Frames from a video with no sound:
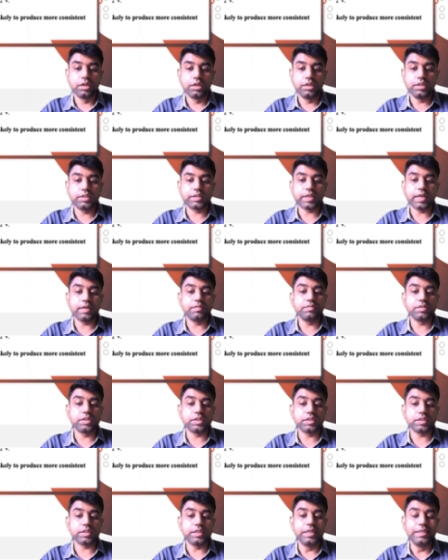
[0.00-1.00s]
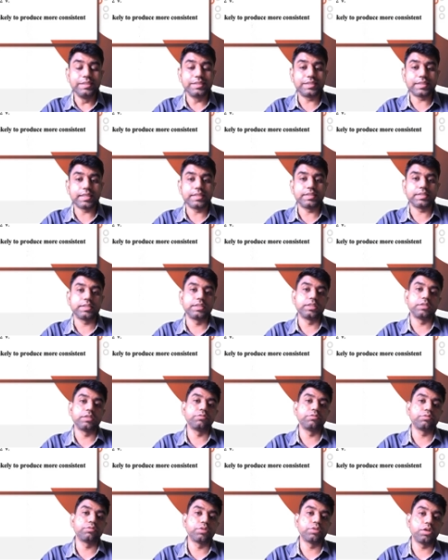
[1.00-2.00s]
design which is
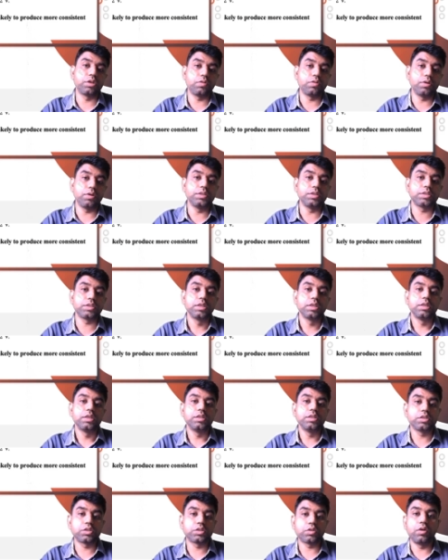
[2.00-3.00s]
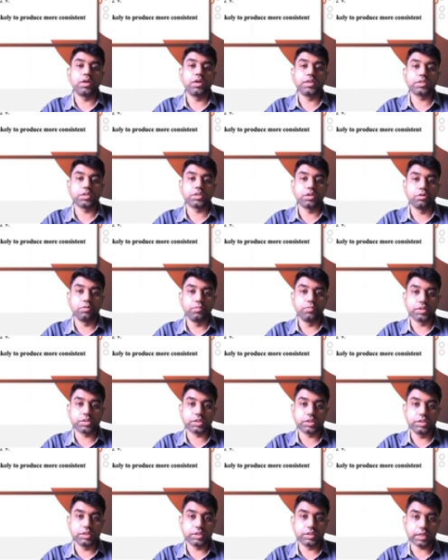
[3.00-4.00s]
insensitive to the noise is called as a
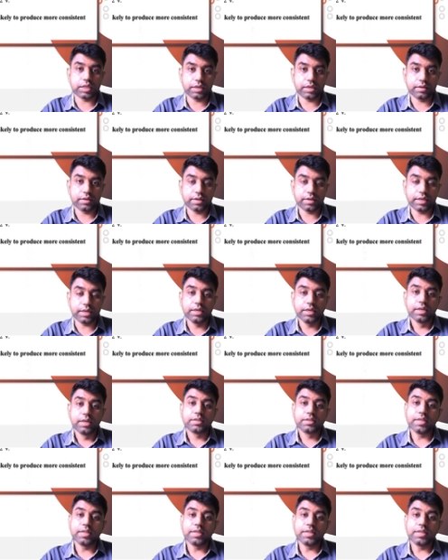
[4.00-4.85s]
robust design, right?